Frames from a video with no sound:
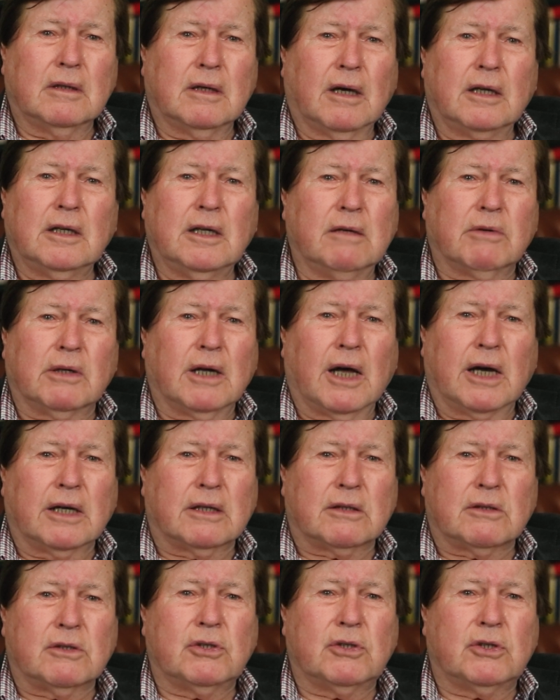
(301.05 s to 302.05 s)
I never
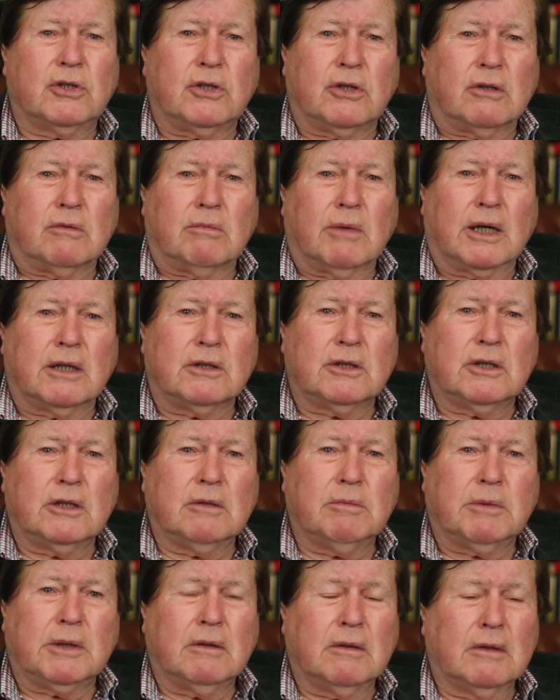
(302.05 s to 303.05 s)
liked stew, mind
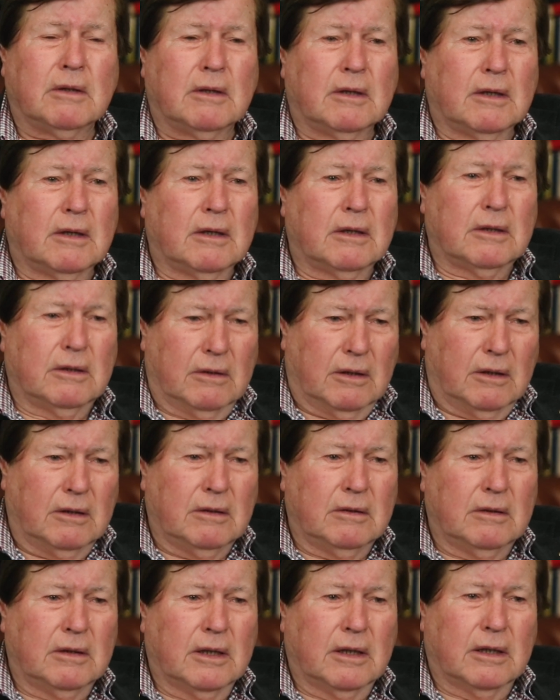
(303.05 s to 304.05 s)
you, but, you
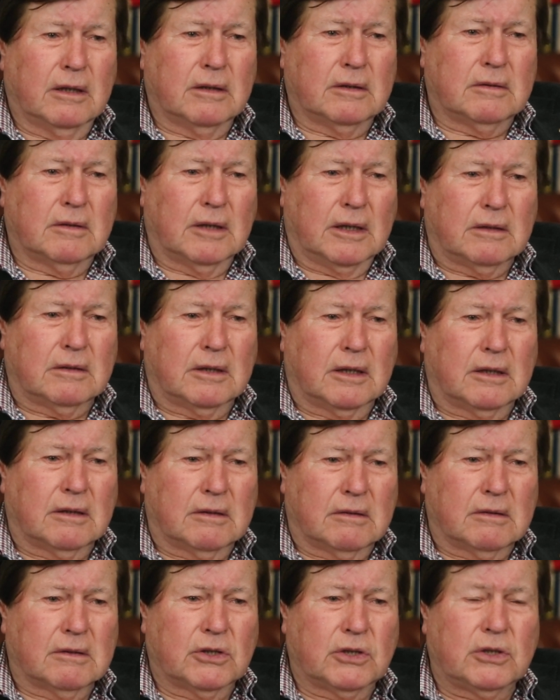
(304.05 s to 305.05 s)
know, it
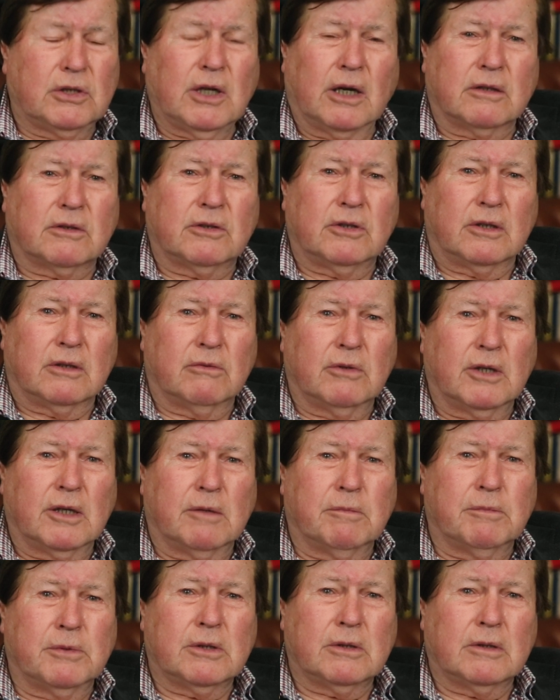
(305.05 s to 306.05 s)
stuck to your
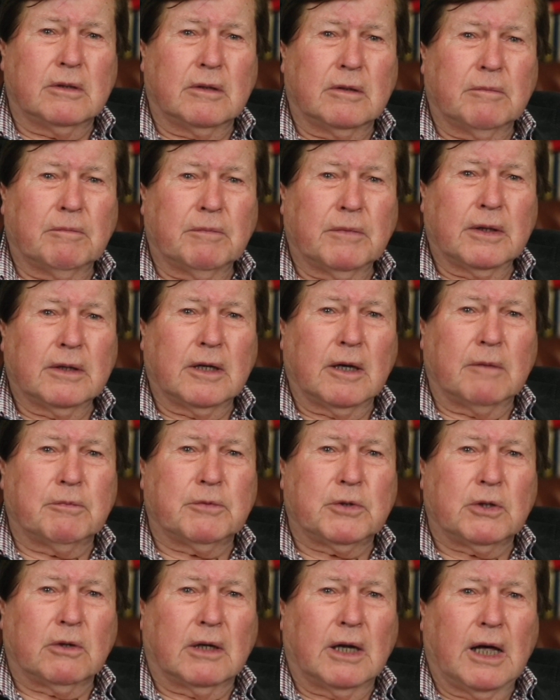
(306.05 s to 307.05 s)
ribs,
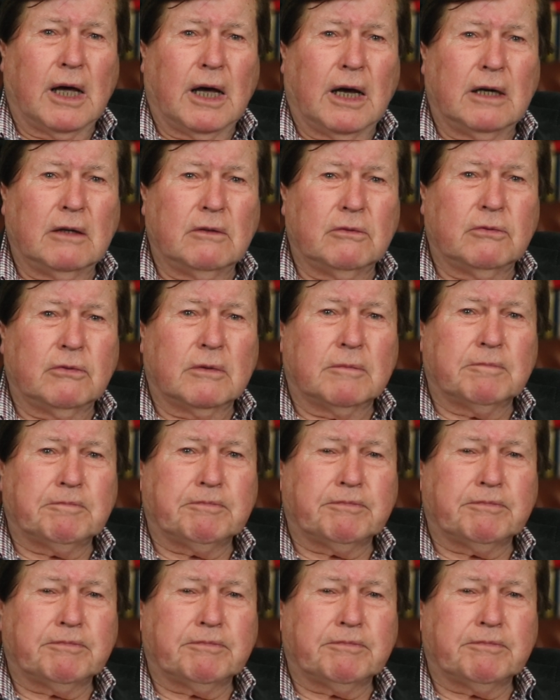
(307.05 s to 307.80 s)
kept you alive.